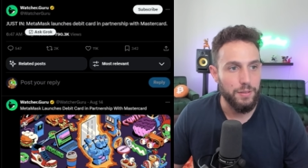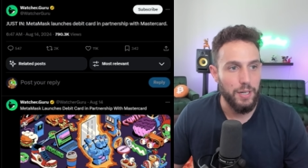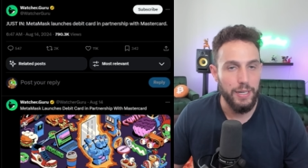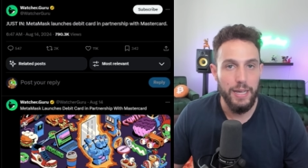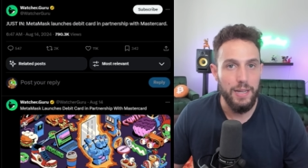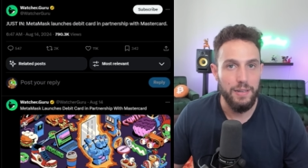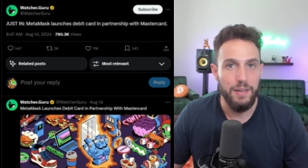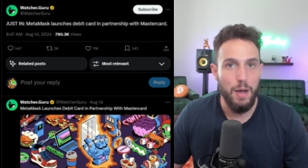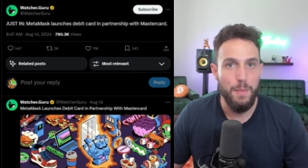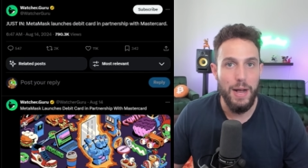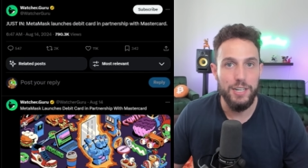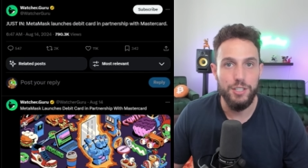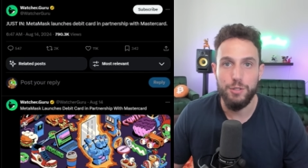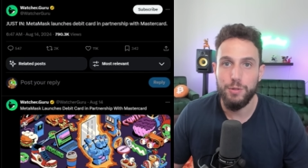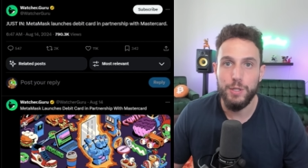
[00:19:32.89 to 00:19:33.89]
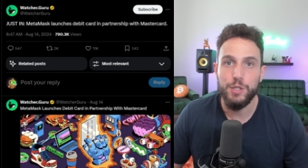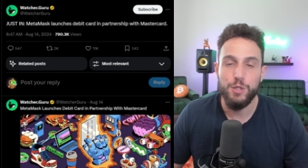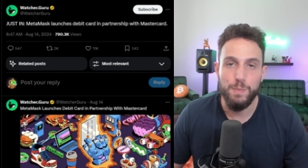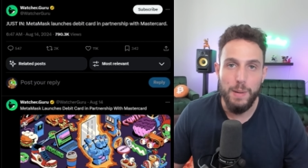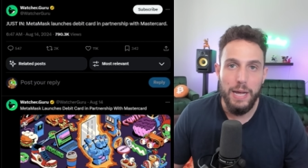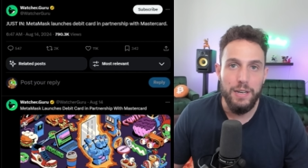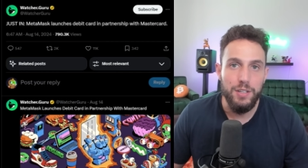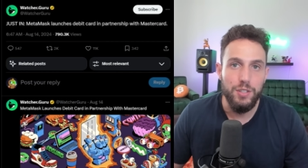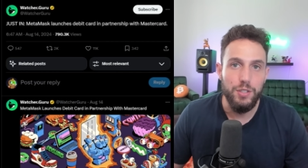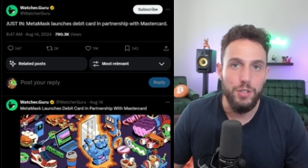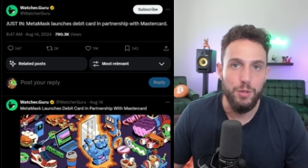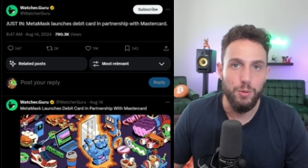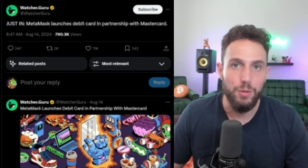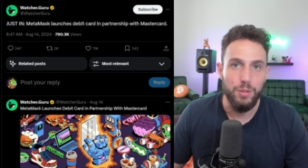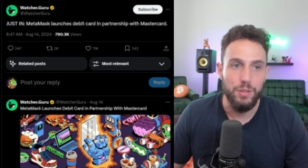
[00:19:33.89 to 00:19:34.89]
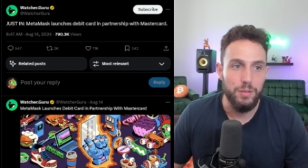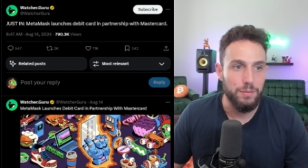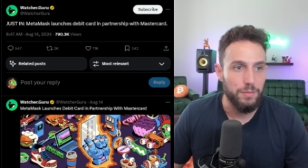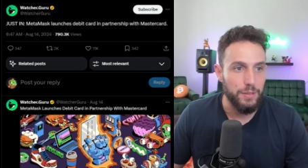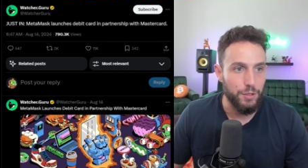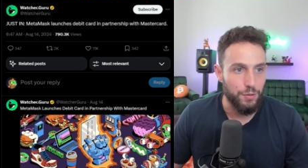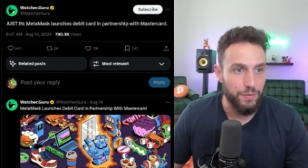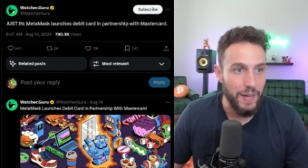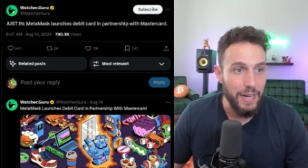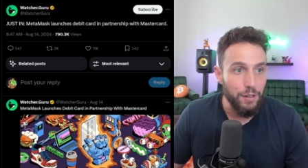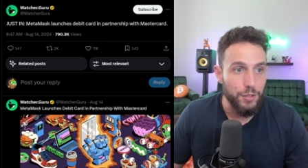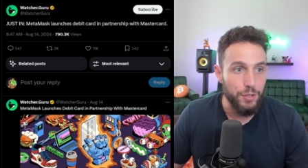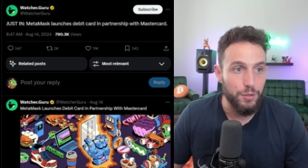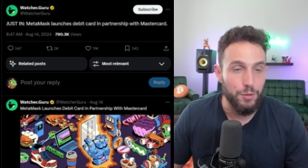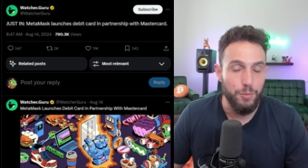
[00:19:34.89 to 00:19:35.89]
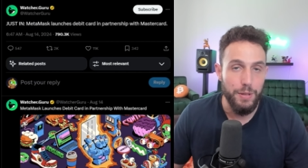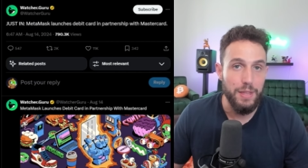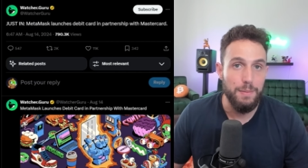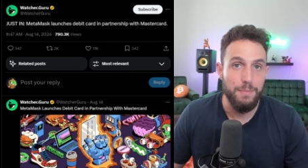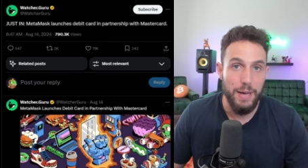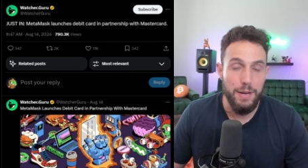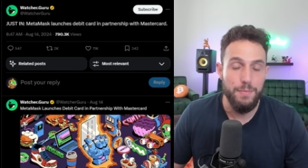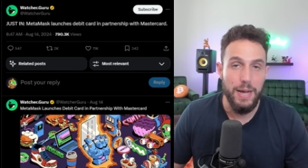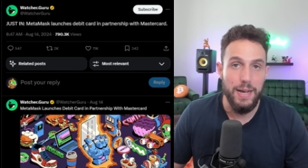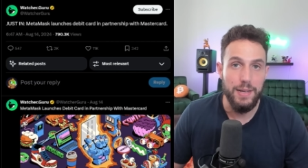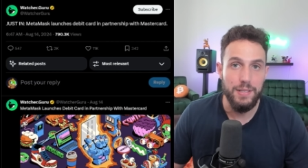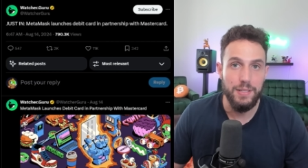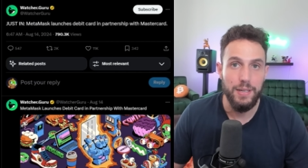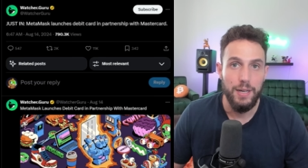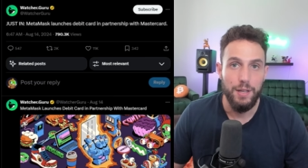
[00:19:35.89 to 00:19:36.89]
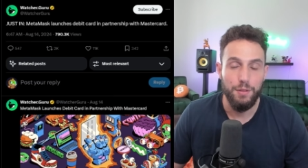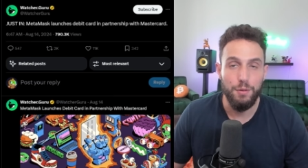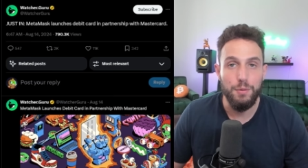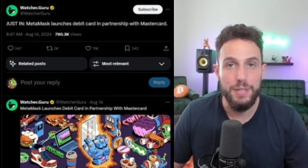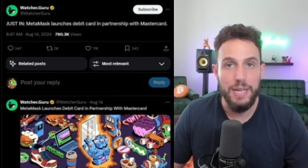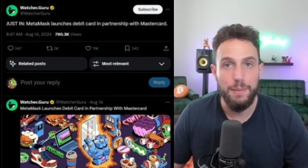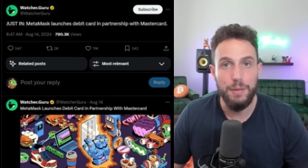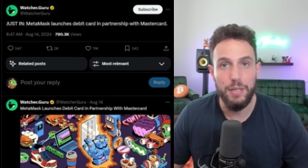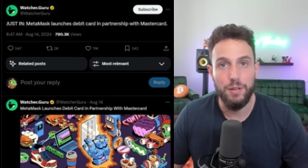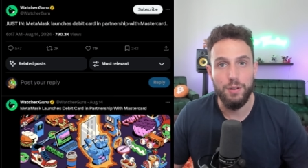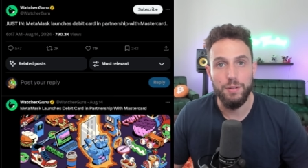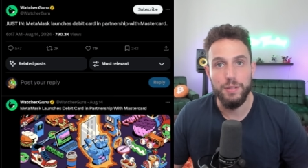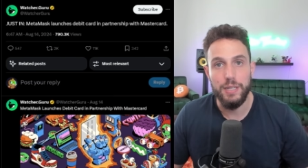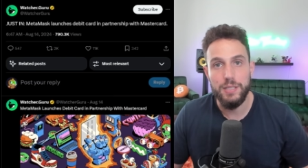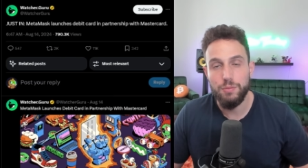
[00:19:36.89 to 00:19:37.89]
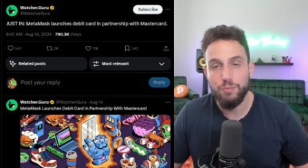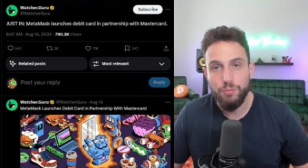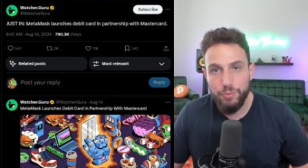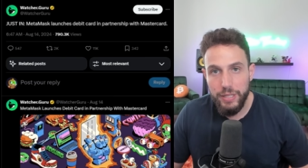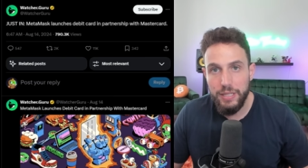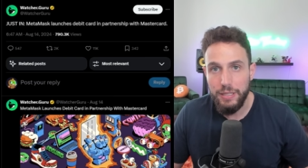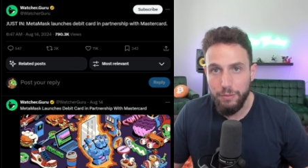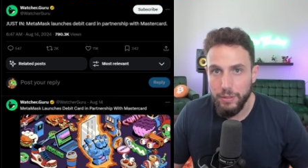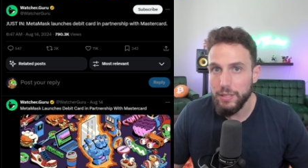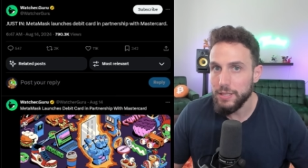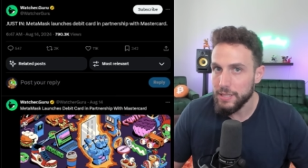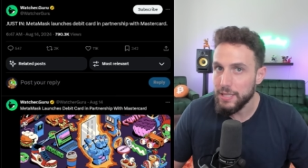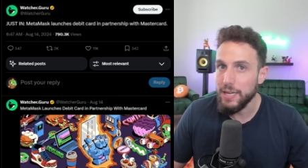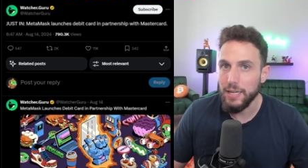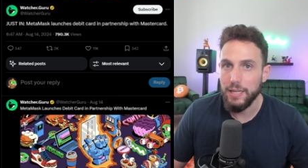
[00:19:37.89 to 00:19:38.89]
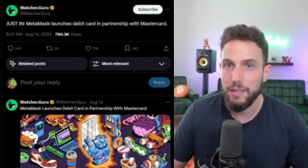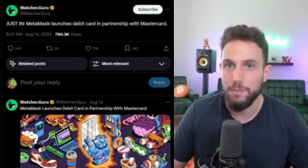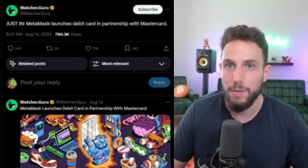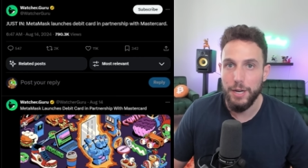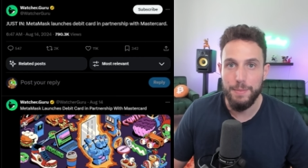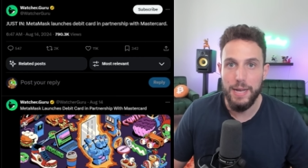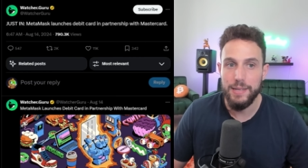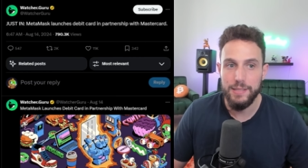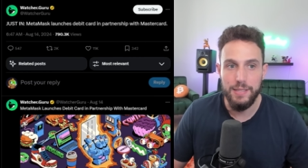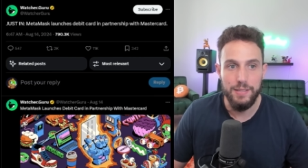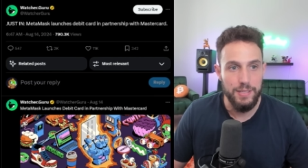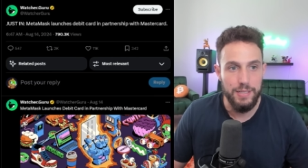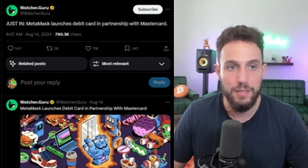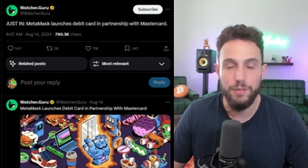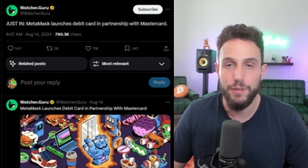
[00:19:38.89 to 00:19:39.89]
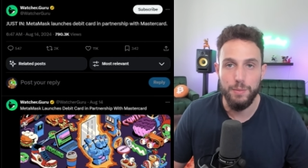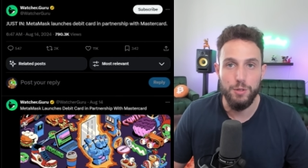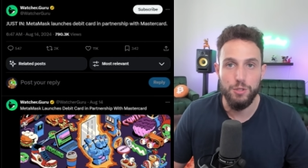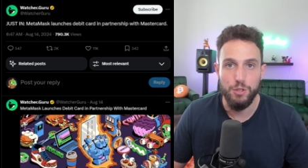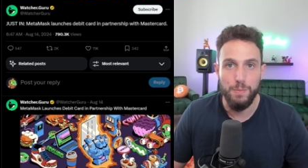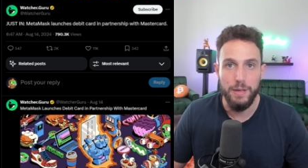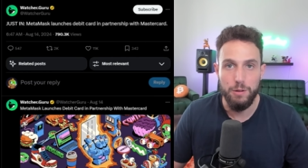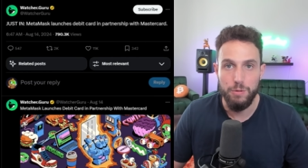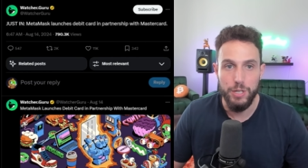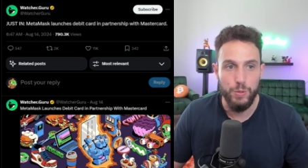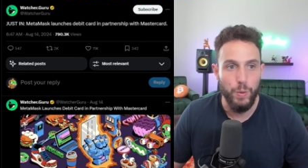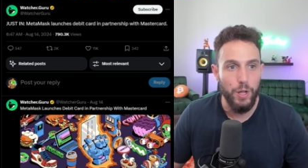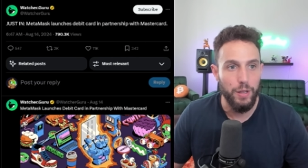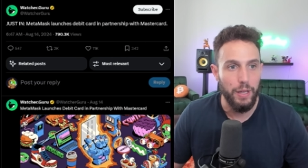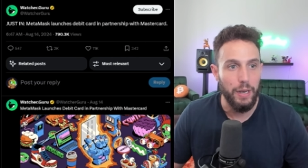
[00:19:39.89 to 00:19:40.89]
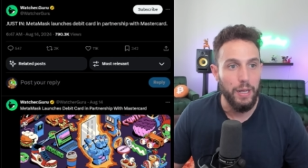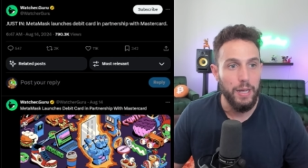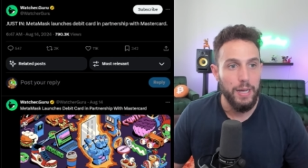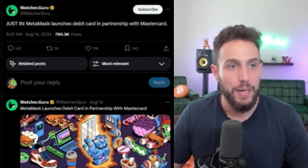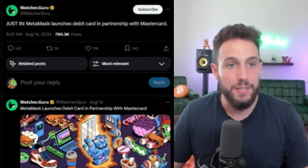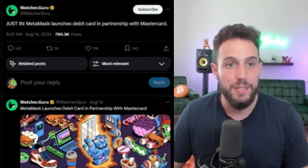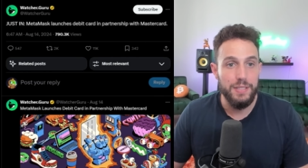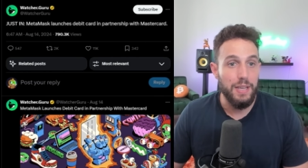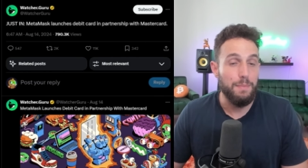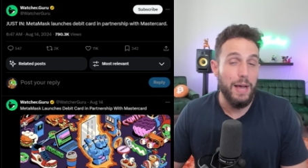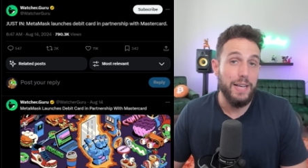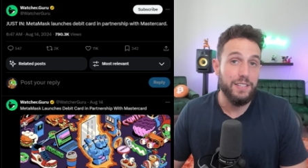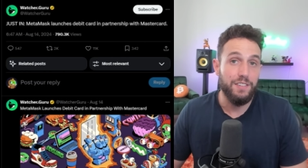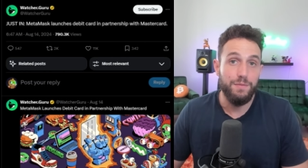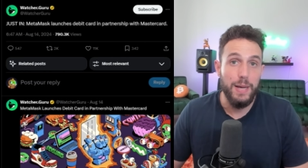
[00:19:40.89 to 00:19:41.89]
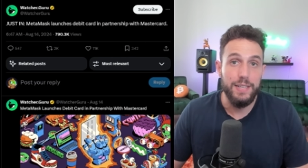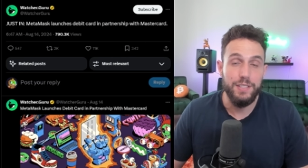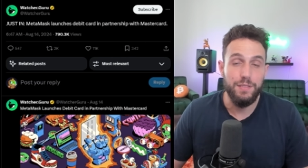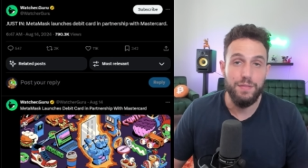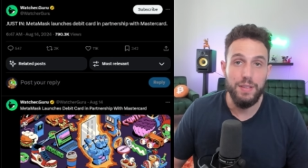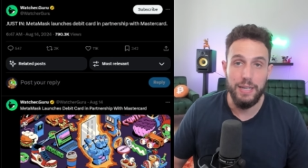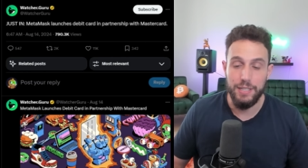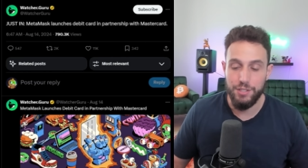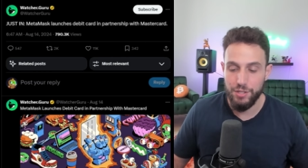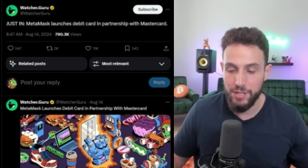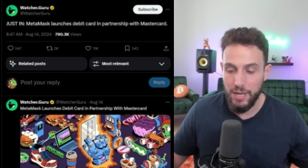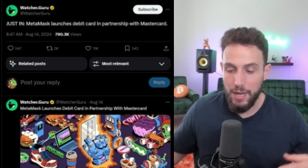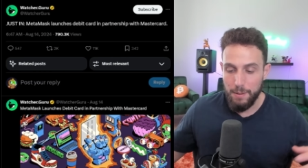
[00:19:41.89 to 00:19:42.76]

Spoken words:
Again, imagine you can spend your value within MetaMask through a debit card. That's really, really sick. MetaMask is still the most ubiquitous wallet. This is a massive, massive thing. It just